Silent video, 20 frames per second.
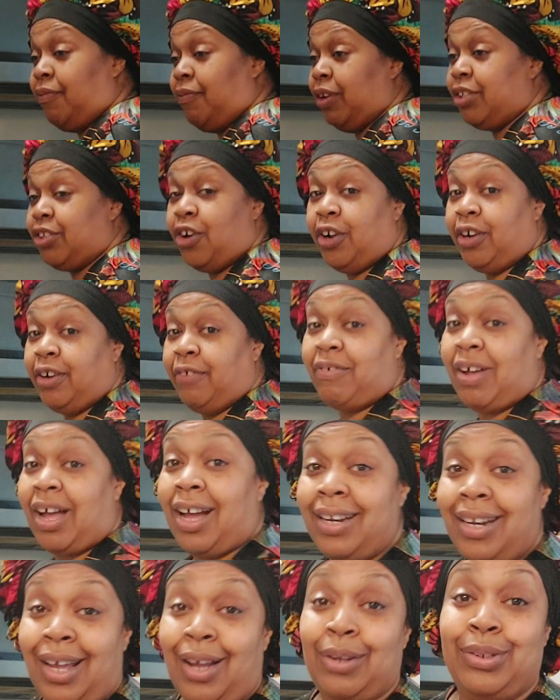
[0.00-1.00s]
I turn the
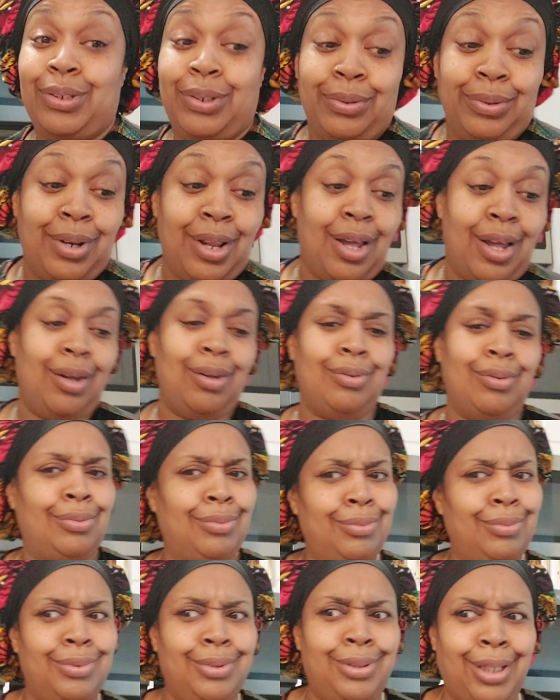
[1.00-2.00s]
fire down too low,
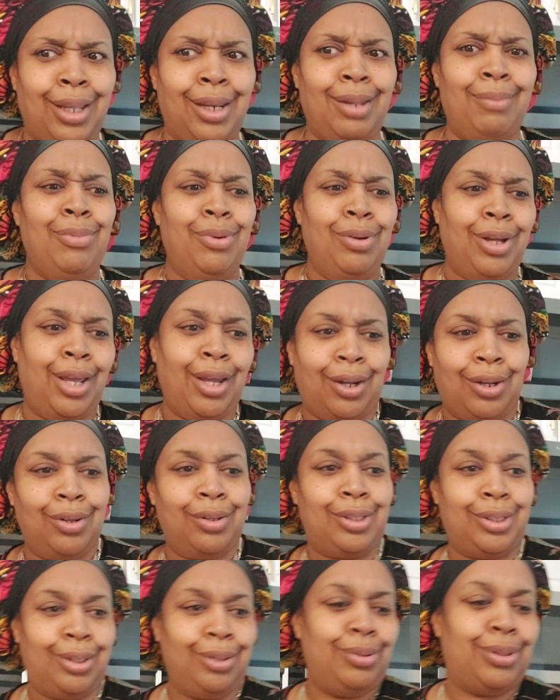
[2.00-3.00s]
then it
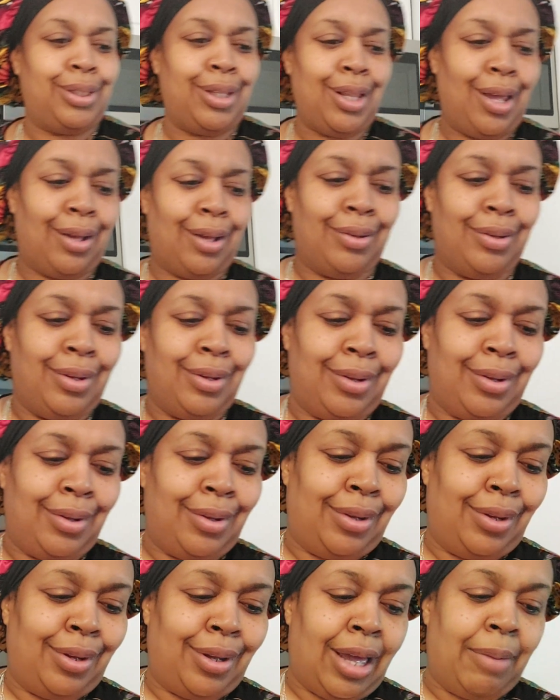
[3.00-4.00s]
cooks too slow.
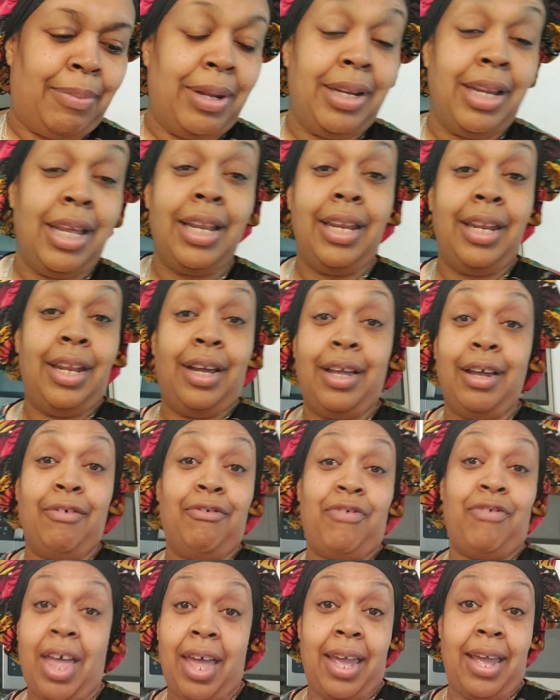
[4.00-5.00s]
I be needed to cook
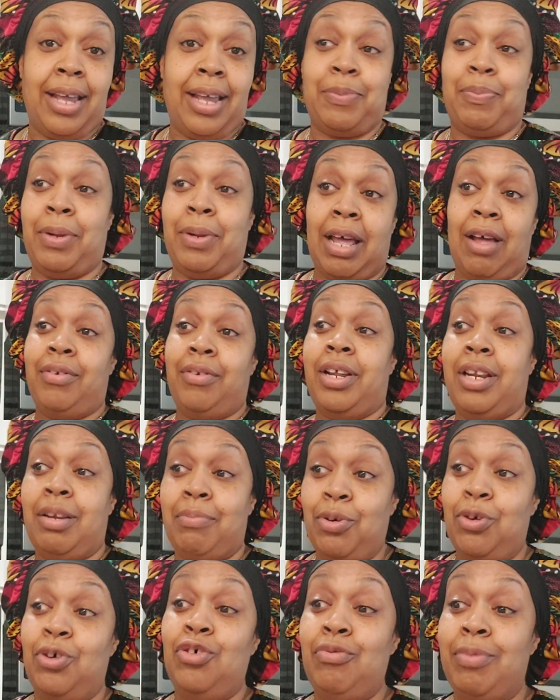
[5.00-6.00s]
fast, but I don't need to
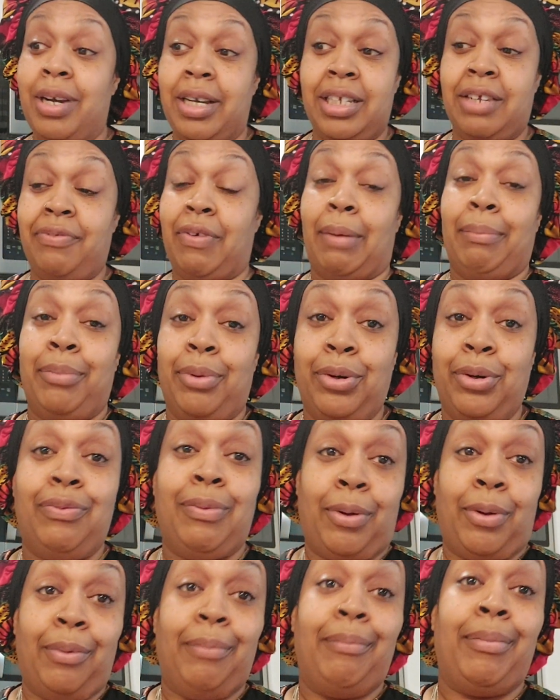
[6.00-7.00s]
move because if I move,
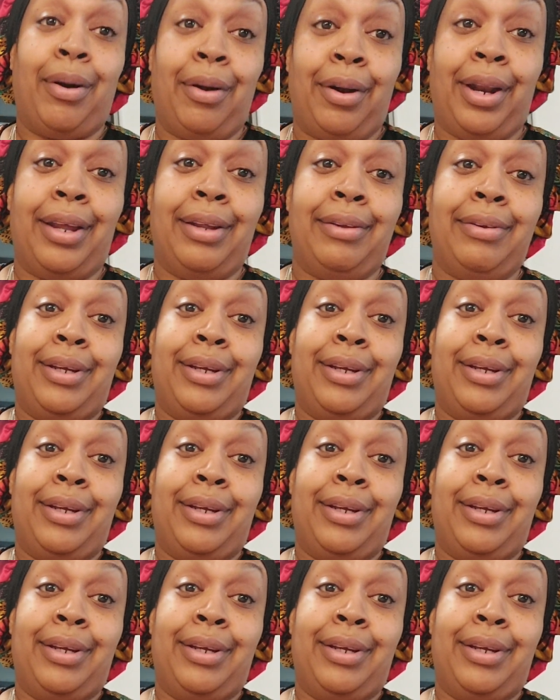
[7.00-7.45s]
I'm going to burn it.